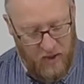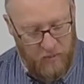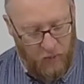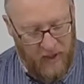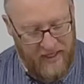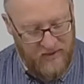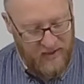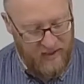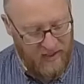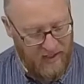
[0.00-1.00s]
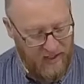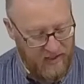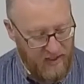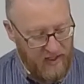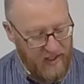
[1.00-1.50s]
praising God
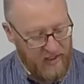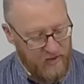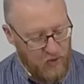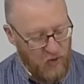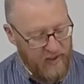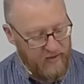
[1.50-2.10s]
and enjoying